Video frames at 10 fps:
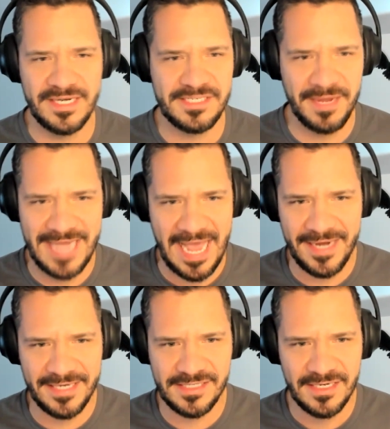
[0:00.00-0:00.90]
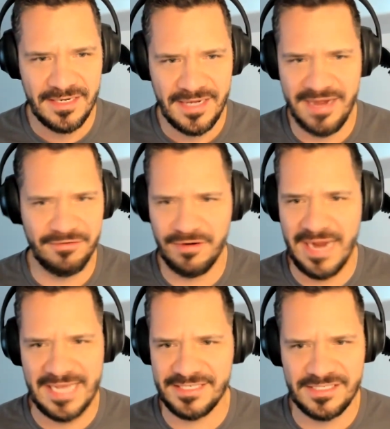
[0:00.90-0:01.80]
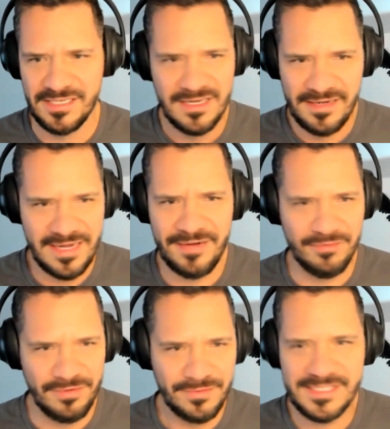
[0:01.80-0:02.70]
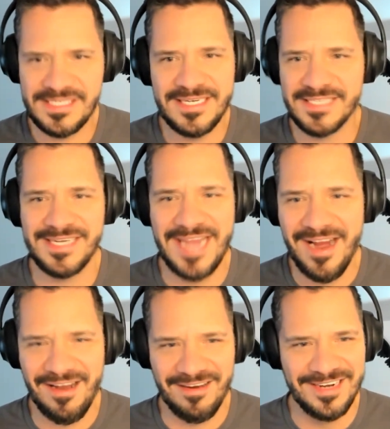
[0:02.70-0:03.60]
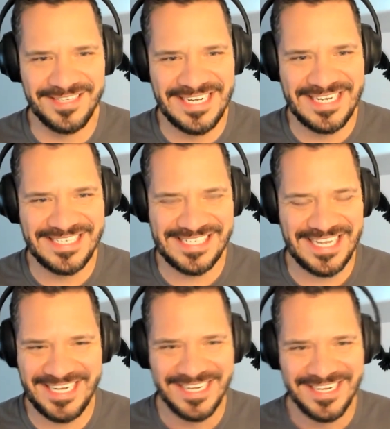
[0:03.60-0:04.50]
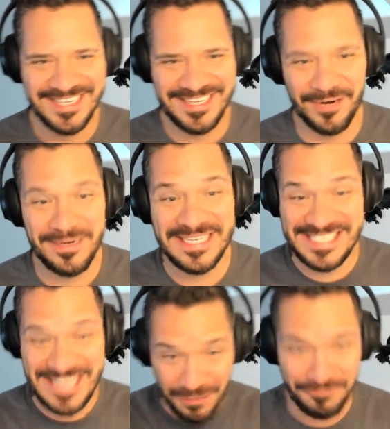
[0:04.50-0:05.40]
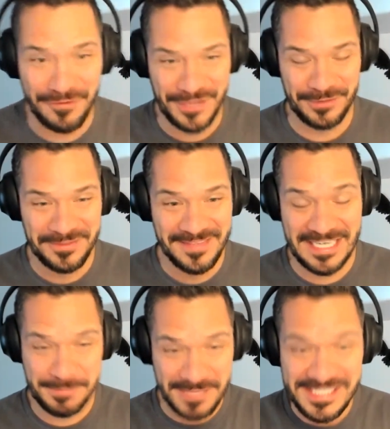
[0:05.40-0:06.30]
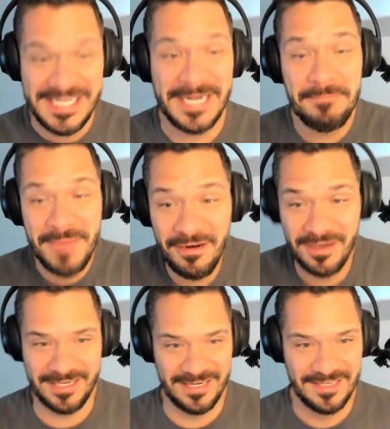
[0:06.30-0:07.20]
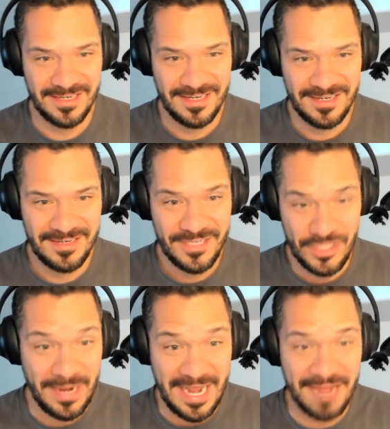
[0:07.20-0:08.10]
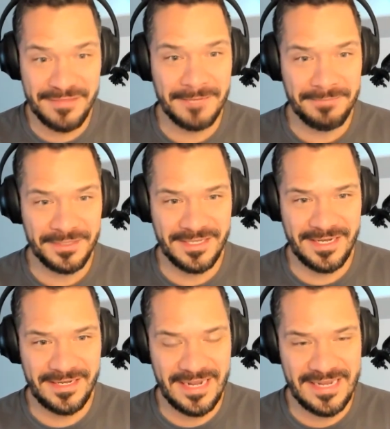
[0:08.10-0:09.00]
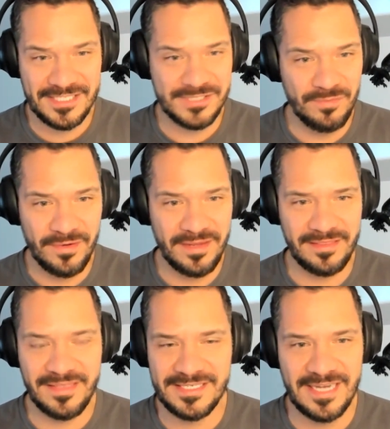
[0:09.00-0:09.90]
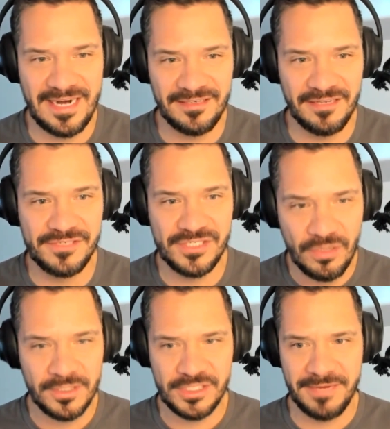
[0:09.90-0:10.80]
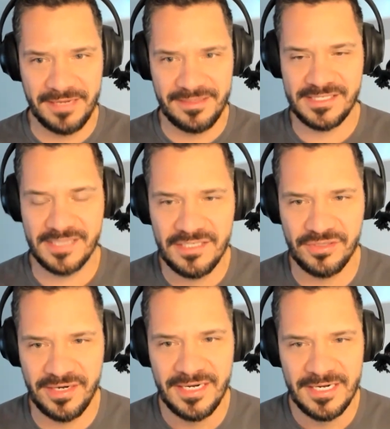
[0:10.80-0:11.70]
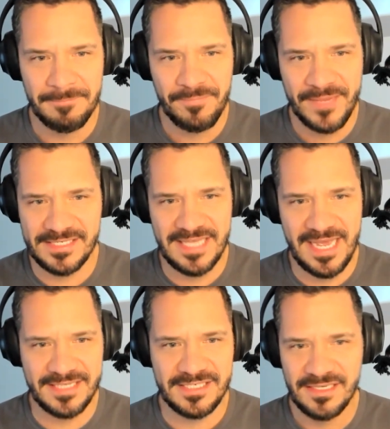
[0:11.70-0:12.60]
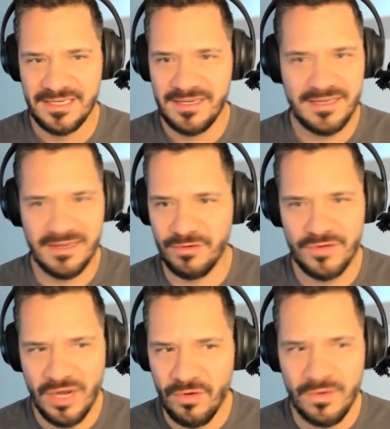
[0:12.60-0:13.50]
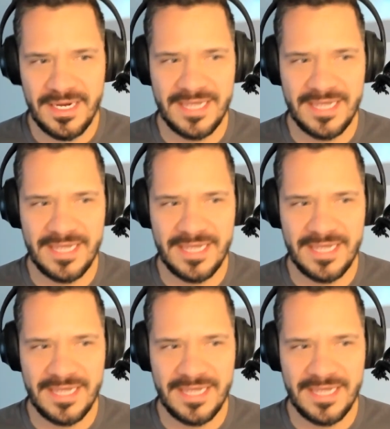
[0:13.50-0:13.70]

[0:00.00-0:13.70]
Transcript: race my dad is. It never asks any. Real estate doesn't care. It's like, you know, it's there for you. And especially in America, you have the ability. And that's one of the things that I love so much about this country is that, you know, no